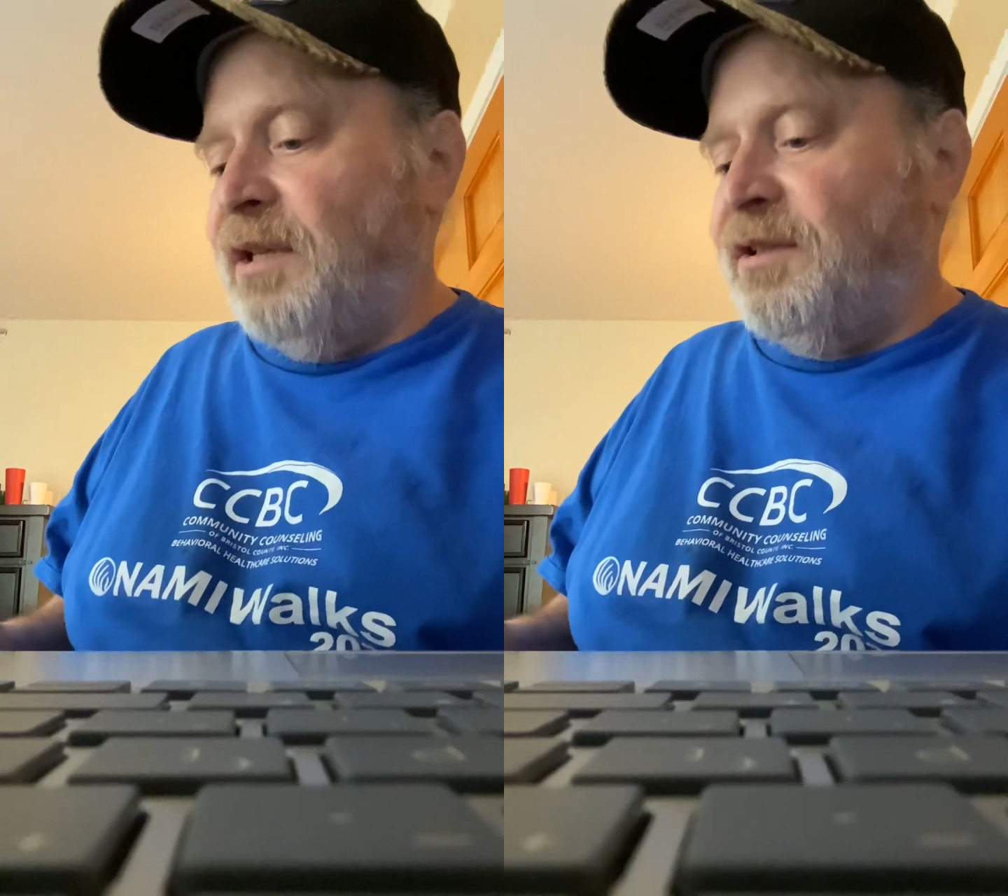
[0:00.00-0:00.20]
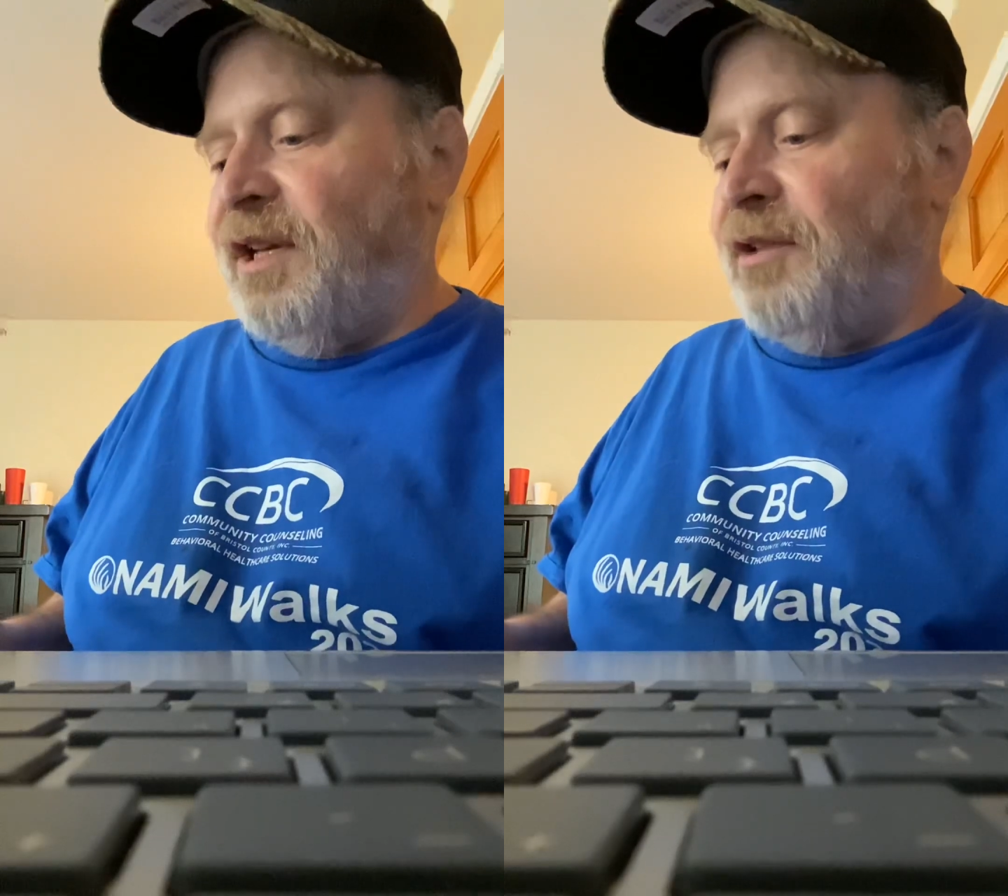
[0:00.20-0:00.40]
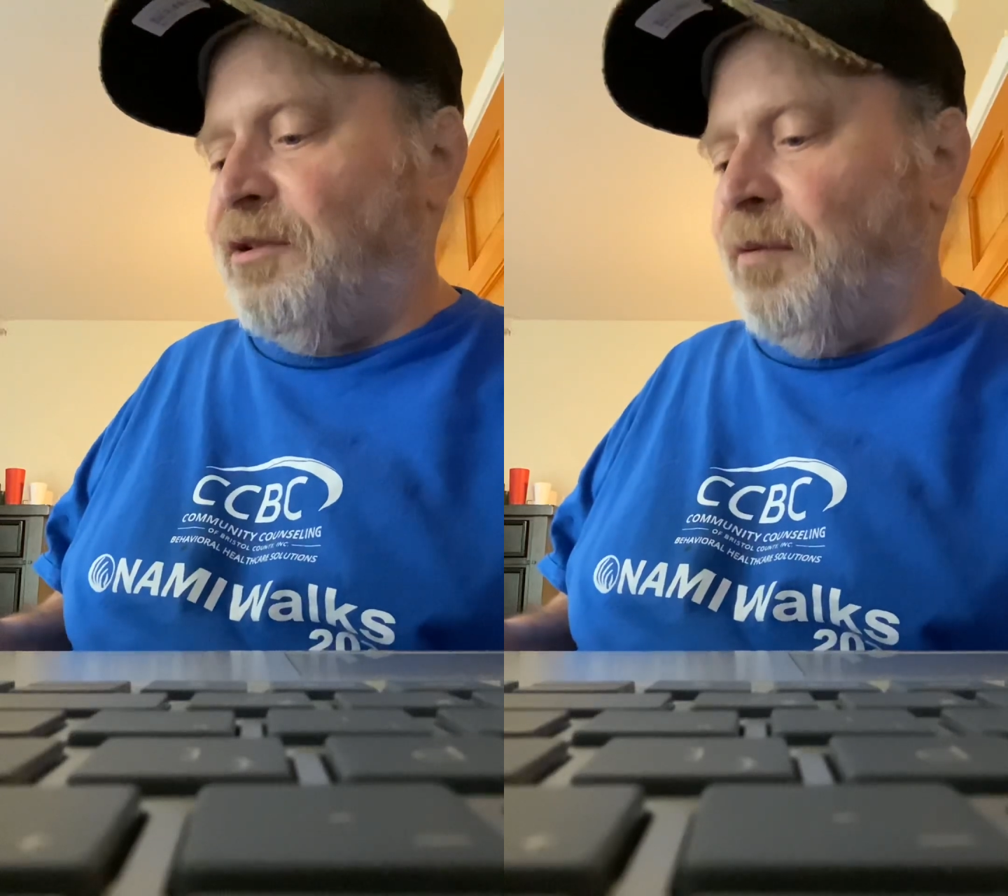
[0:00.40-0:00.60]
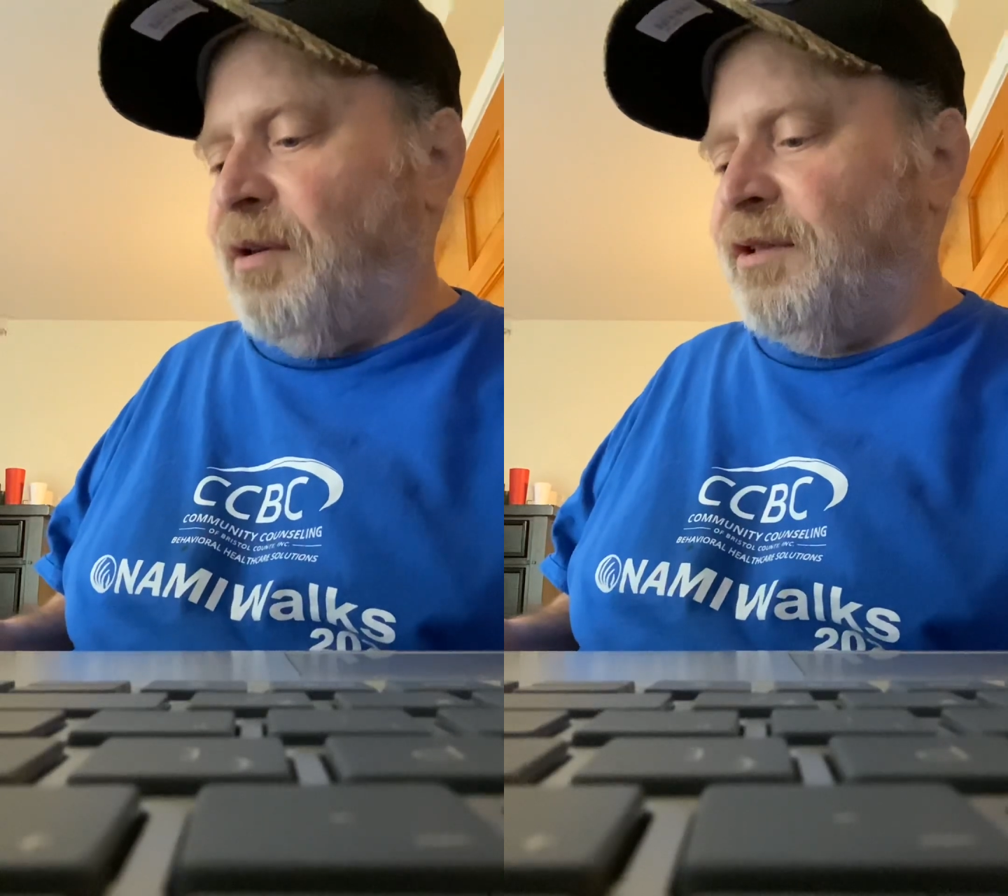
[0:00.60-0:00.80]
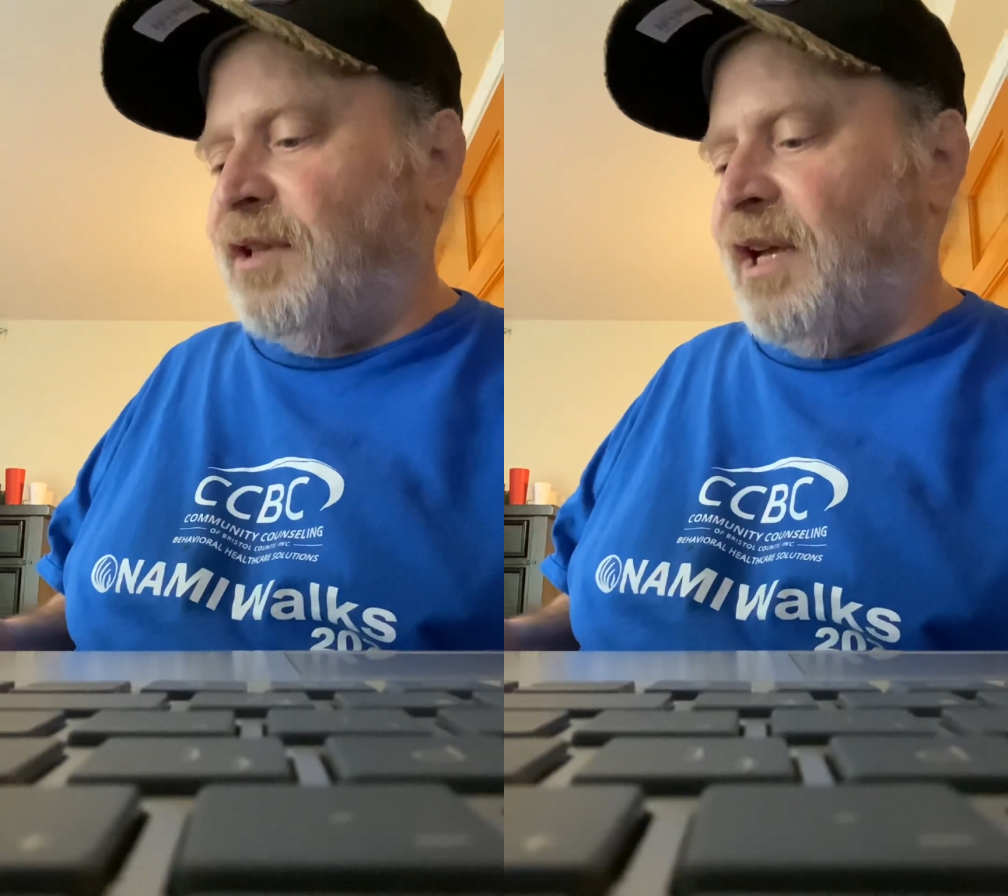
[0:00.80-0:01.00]
Said to
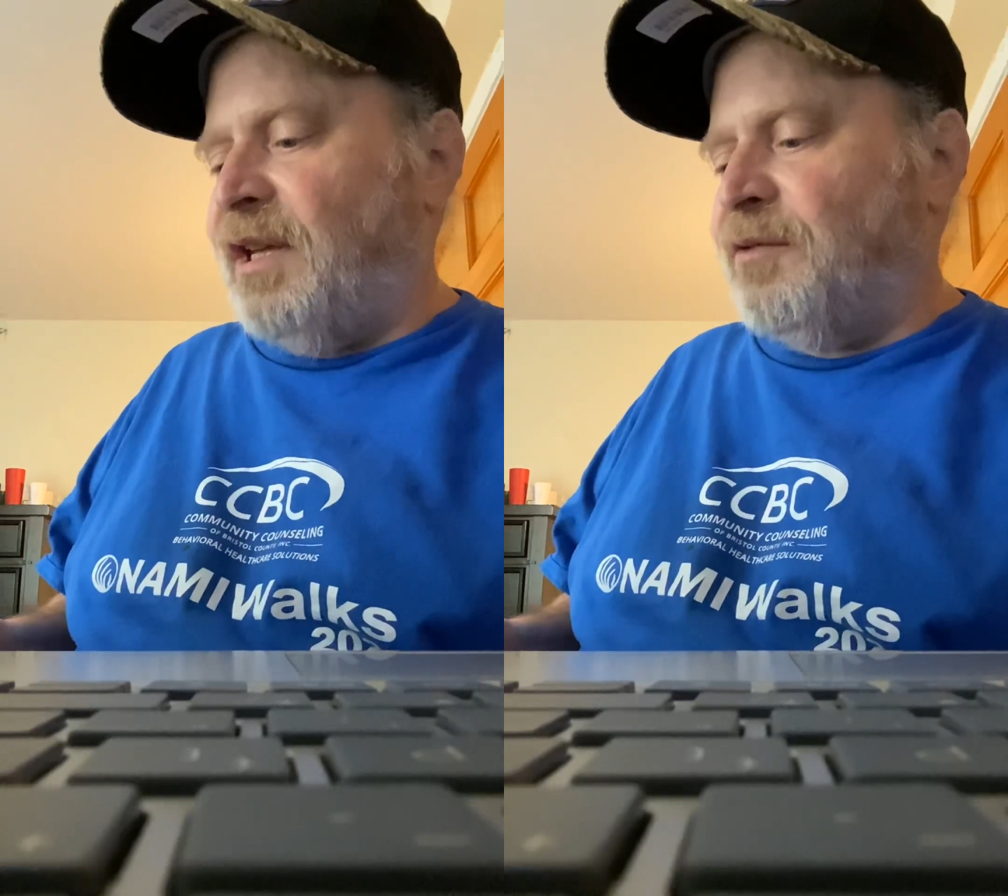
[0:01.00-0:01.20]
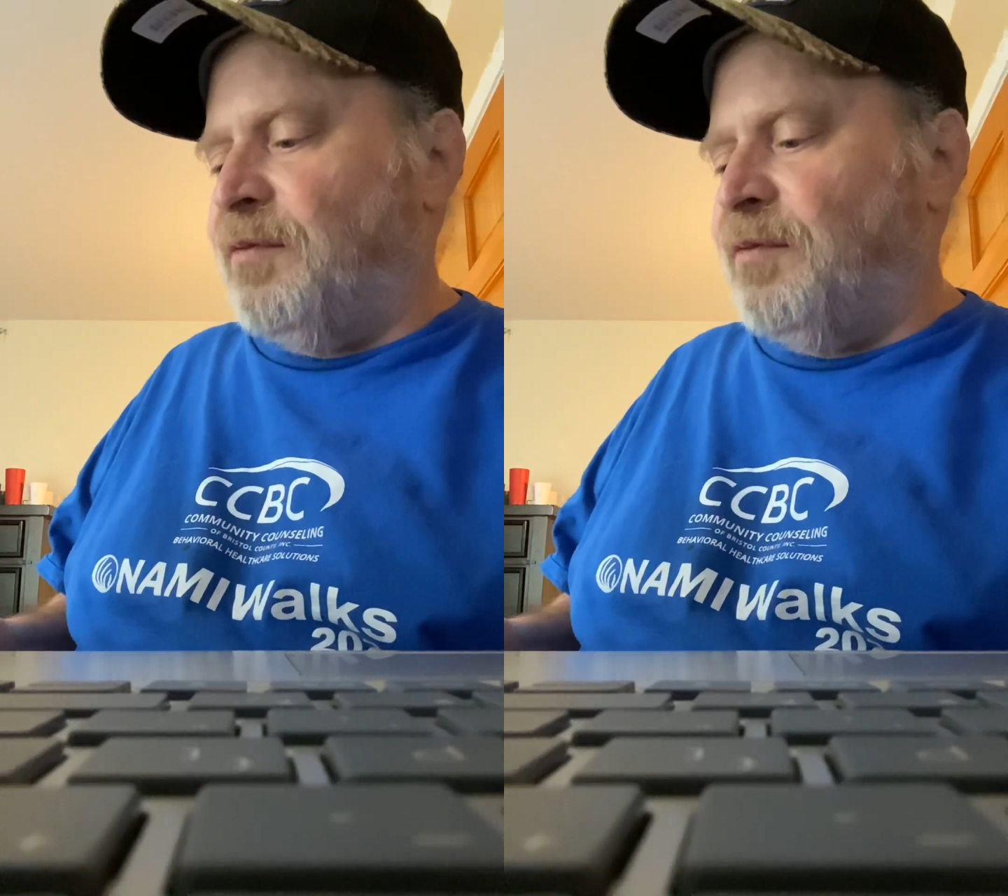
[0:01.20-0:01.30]
us as